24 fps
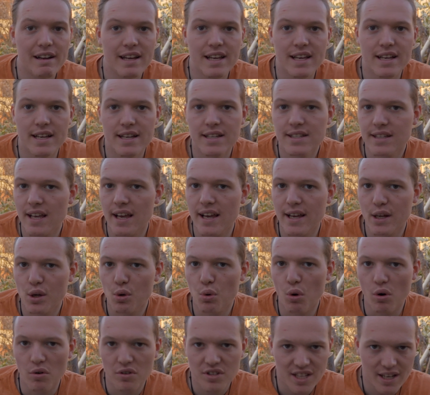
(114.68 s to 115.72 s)
is a
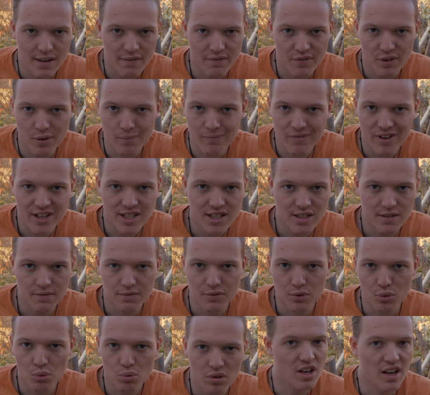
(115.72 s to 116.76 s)
quarantine film
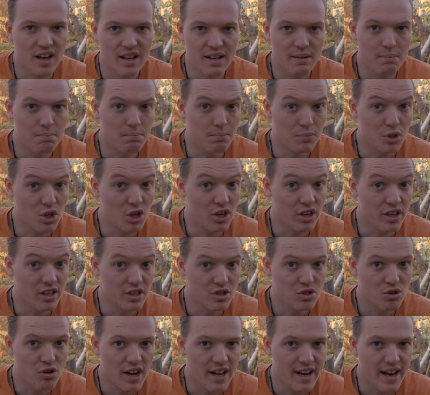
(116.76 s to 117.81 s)
festival I'm gonna
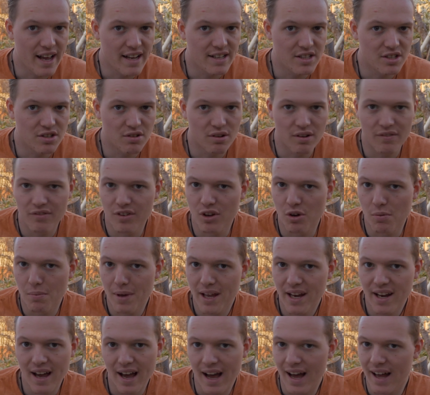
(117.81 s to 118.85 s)
try and enter a film
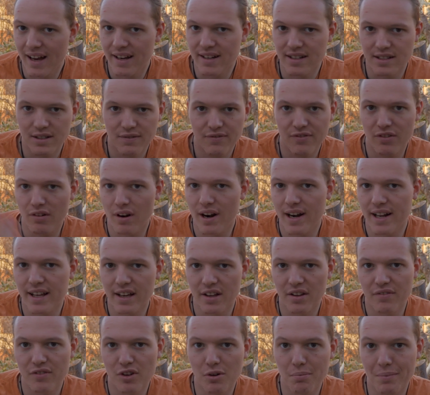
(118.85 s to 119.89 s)
in, and for any
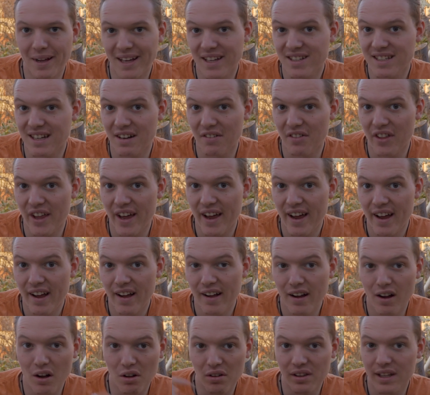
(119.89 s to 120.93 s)
other filmmakers out
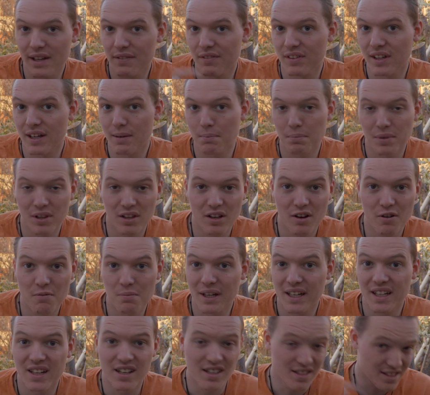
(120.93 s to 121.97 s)
there, I'll leave a link below
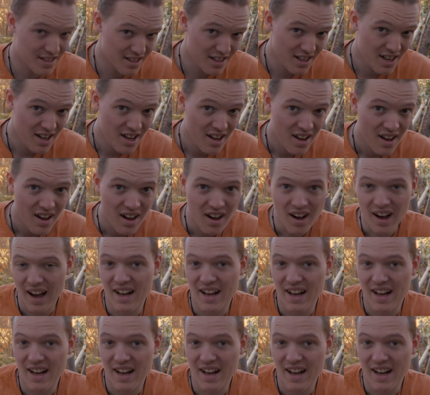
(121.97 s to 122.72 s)
because I